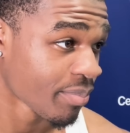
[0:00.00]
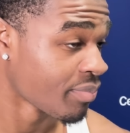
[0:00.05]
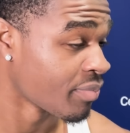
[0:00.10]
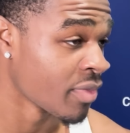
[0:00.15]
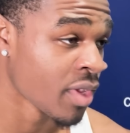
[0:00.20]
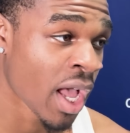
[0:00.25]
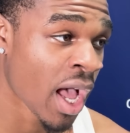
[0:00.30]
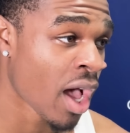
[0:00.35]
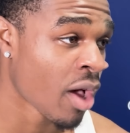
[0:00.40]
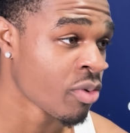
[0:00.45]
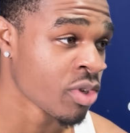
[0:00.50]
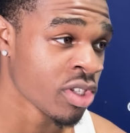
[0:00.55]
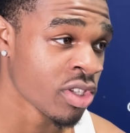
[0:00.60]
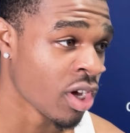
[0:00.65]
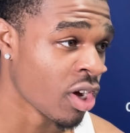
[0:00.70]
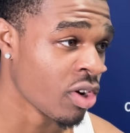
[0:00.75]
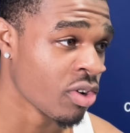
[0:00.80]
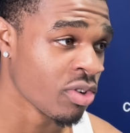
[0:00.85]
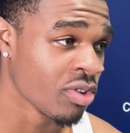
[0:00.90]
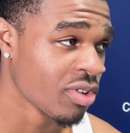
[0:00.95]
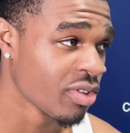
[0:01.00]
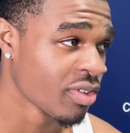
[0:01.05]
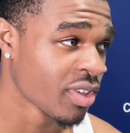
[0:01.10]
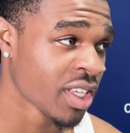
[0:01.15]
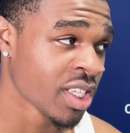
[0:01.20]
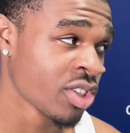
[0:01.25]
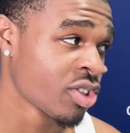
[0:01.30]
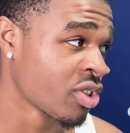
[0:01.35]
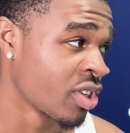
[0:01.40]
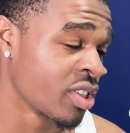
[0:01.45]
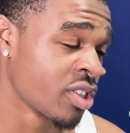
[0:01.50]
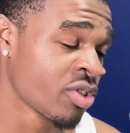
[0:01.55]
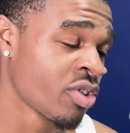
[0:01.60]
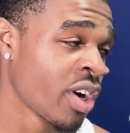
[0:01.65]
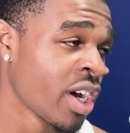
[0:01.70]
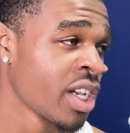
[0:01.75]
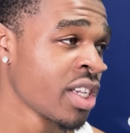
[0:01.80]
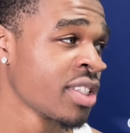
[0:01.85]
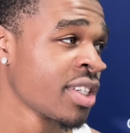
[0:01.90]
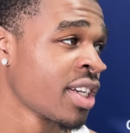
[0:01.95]
Nah, we don't. It's
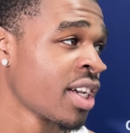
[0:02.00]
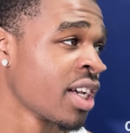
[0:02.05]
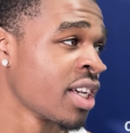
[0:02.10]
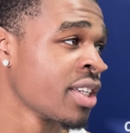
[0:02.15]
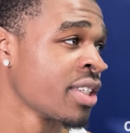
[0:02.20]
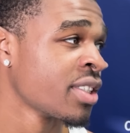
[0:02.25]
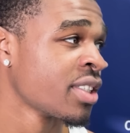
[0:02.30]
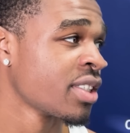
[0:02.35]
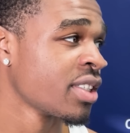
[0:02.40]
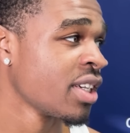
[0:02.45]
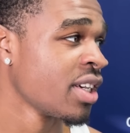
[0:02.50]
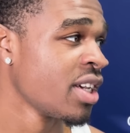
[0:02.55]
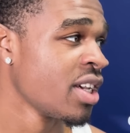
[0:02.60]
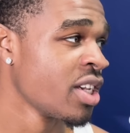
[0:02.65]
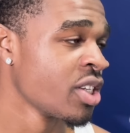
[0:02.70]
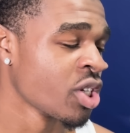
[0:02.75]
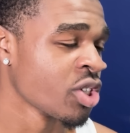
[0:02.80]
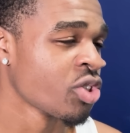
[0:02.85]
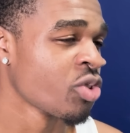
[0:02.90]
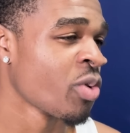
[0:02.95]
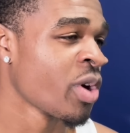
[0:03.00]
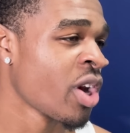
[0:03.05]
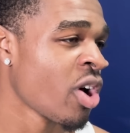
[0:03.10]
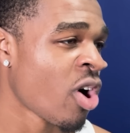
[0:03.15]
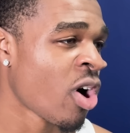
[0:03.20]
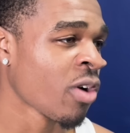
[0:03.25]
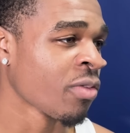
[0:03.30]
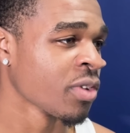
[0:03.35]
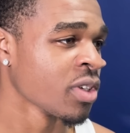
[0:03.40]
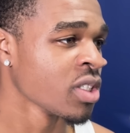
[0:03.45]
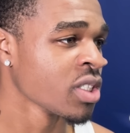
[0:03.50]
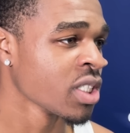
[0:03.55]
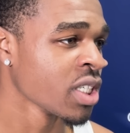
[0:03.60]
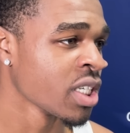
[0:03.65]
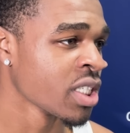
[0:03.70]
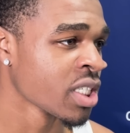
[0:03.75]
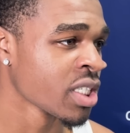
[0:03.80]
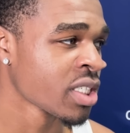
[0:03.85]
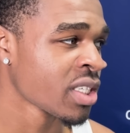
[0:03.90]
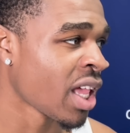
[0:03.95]
crazy because just the way the offense
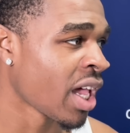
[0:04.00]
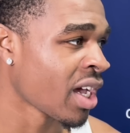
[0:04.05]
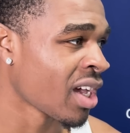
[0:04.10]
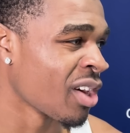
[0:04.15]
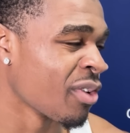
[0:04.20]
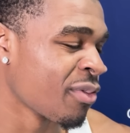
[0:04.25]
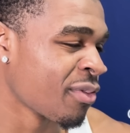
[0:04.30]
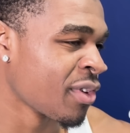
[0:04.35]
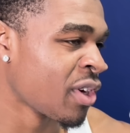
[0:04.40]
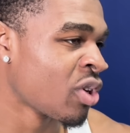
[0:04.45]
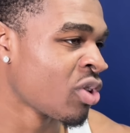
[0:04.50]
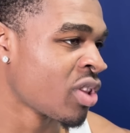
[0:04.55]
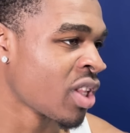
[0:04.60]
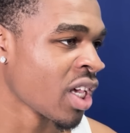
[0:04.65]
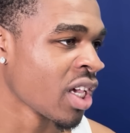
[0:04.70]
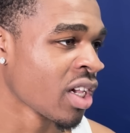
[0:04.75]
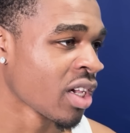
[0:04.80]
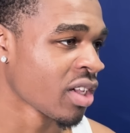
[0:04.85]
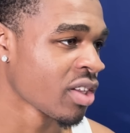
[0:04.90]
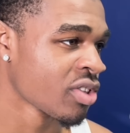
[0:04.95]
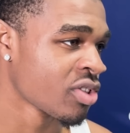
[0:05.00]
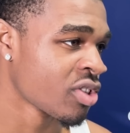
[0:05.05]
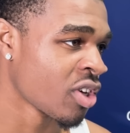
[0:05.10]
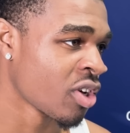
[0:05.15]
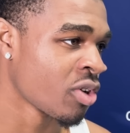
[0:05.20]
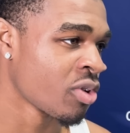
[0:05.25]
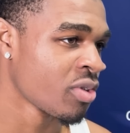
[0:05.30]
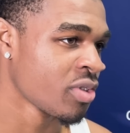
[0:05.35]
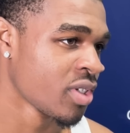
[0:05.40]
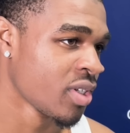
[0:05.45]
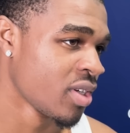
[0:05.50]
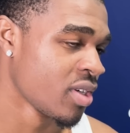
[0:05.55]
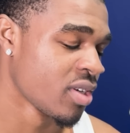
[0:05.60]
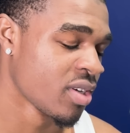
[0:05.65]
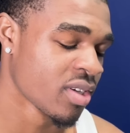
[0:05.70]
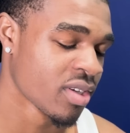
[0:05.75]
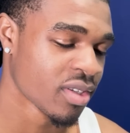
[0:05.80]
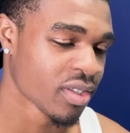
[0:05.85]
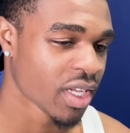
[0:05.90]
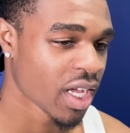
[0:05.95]
is, it's like a field thing. So,
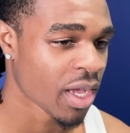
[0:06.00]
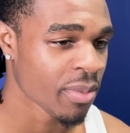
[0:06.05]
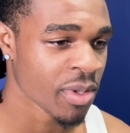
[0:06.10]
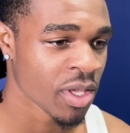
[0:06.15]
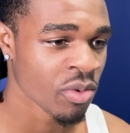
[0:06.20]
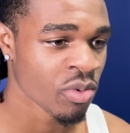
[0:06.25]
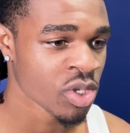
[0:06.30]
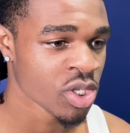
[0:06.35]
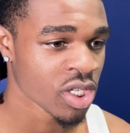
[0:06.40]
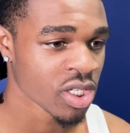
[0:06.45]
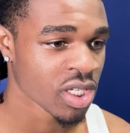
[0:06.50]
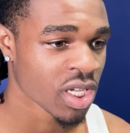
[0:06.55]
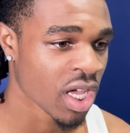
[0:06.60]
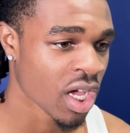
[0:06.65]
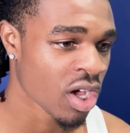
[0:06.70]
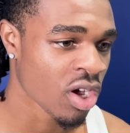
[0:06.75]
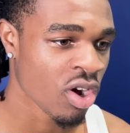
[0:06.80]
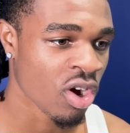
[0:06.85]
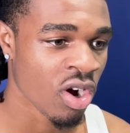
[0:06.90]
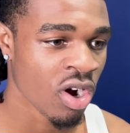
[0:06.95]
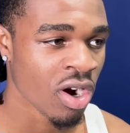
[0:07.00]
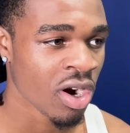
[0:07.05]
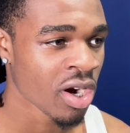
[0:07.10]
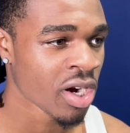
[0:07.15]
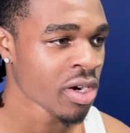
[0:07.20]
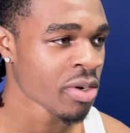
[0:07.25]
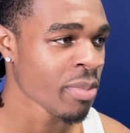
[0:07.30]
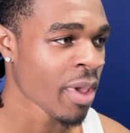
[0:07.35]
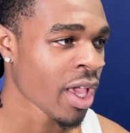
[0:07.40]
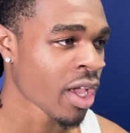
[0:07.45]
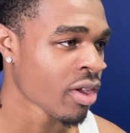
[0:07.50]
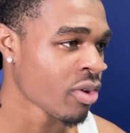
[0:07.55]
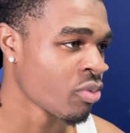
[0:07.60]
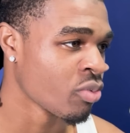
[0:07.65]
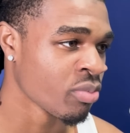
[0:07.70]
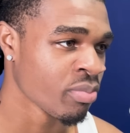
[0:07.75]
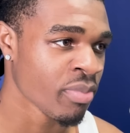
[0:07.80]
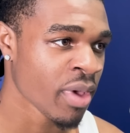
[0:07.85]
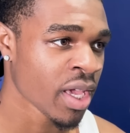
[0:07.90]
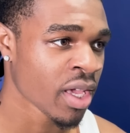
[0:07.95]
I mean, we just cut hard, make
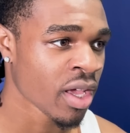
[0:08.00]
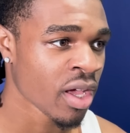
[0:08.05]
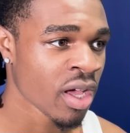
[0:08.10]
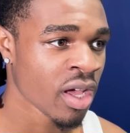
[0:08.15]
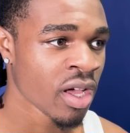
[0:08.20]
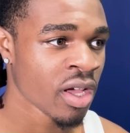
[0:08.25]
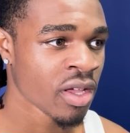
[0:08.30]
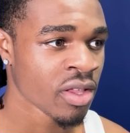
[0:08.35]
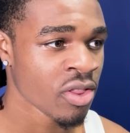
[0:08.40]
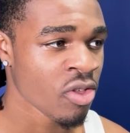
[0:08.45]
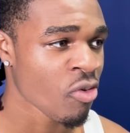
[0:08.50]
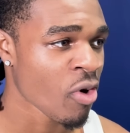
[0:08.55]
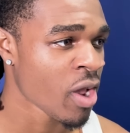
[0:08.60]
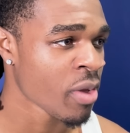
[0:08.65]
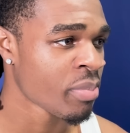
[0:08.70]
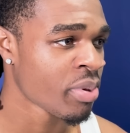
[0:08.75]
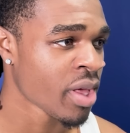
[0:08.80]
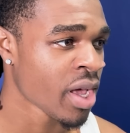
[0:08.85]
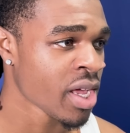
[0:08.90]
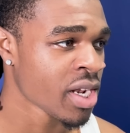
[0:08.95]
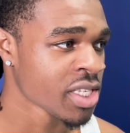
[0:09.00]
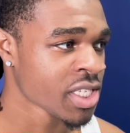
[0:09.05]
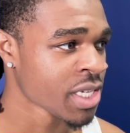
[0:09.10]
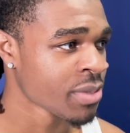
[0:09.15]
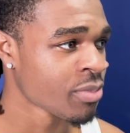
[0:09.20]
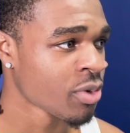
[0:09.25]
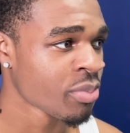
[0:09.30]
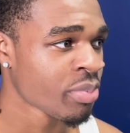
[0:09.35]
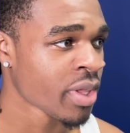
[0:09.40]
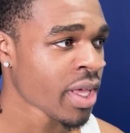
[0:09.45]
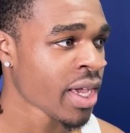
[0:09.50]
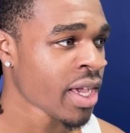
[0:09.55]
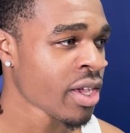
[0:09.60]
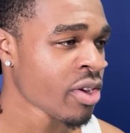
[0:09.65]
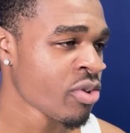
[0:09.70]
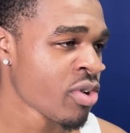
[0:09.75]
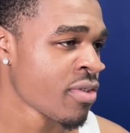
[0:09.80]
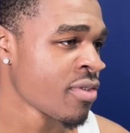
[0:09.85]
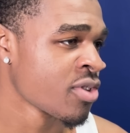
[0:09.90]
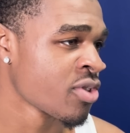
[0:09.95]
the right play, the simple play,
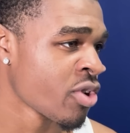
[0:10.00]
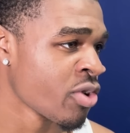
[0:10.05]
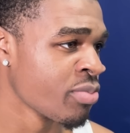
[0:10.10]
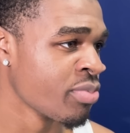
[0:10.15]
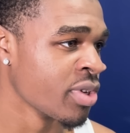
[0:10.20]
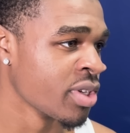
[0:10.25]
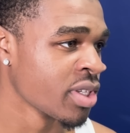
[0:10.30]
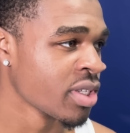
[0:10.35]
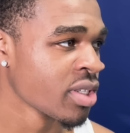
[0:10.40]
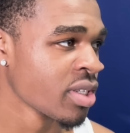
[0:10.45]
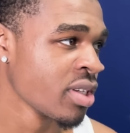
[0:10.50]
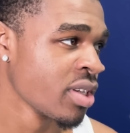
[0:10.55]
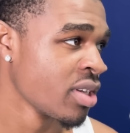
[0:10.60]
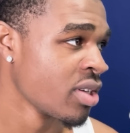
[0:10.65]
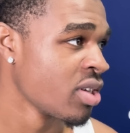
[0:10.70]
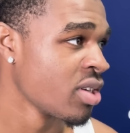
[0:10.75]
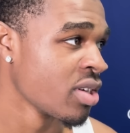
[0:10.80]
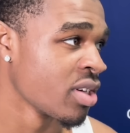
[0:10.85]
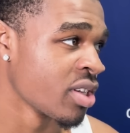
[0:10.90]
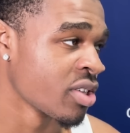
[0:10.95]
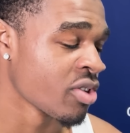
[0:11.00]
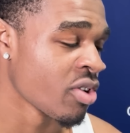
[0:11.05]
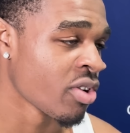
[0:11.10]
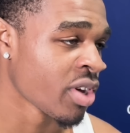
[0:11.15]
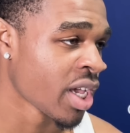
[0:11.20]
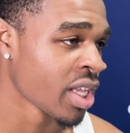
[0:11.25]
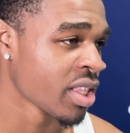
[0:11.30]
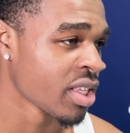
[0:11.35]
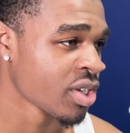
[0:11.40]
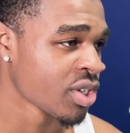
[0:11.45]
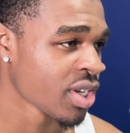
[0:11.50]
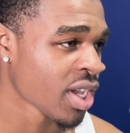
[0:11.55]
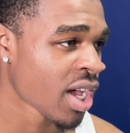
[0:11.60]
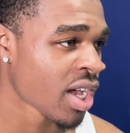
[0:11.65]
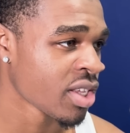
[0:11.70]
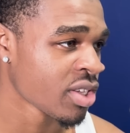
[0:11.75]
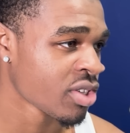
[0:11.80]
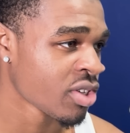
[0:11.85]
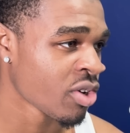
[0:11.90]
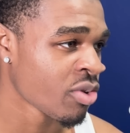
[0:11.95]
whoever's open is going to get the
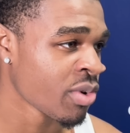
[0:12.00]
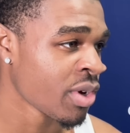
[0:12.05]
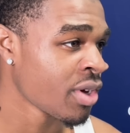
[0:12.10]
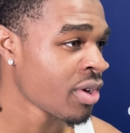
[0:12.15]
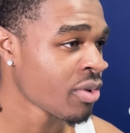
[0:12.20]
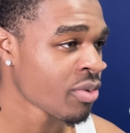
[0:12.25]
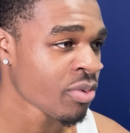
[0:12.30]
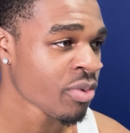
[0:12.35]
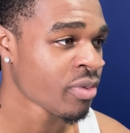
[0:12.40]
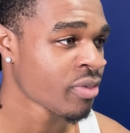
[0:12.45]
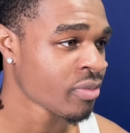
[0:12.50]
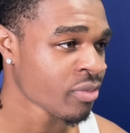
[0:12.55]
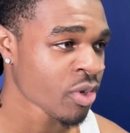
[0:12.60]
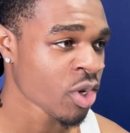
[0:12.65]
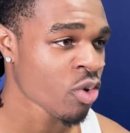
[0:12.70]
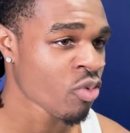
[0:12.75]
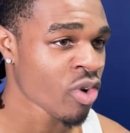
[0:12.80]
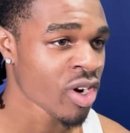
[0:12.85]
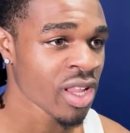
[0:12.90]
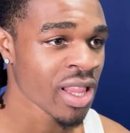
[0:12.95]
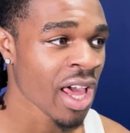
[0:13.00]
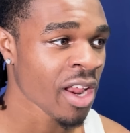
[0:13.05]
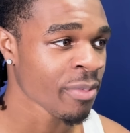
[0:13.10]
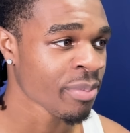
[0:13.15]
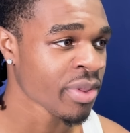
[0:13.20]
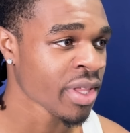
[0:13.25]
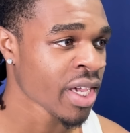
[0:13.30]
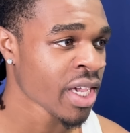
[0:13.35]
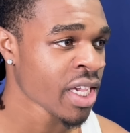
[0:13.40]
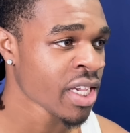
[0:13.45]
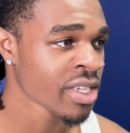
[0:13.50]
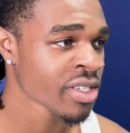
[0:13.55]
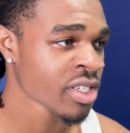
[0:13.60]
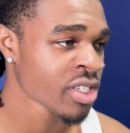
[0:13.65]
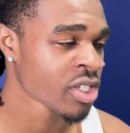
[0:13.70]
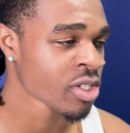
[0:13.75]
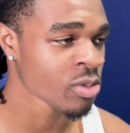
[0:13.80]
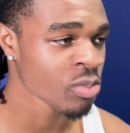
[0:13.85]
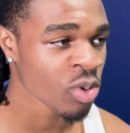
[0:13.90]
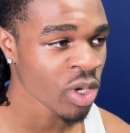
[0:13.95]
shot. So we don't run a lot of plays.
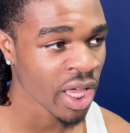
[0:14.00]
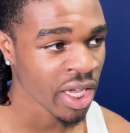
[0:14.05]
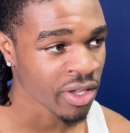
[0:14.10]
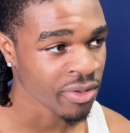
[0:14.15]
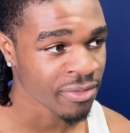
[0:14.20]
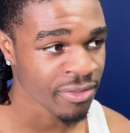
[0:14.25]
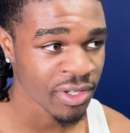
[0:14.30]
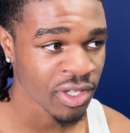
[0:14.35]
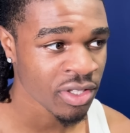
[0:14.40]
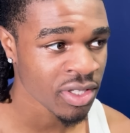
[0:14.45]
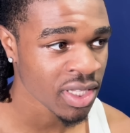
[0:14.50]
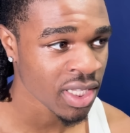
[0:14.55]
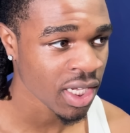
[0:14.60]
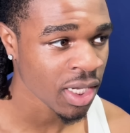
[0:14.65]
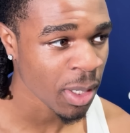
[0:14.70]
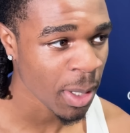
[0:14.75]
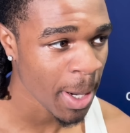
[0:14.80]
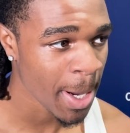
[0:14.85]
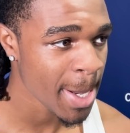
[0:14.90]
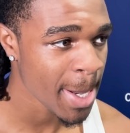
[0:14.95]
It's just more like a field thing.